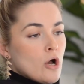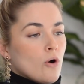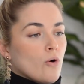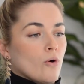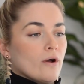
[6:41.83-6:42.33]

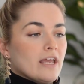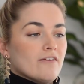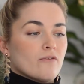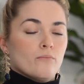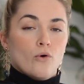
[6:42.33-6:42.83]
or
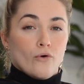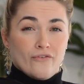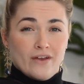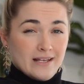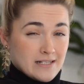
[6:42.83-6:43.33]
even more
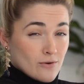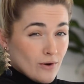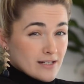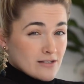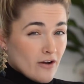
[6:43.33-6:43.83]
if it is
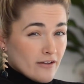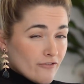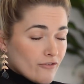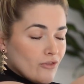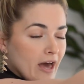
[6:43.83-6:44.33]
quite tight
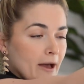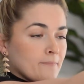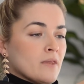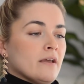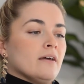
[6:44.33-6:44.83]
through there,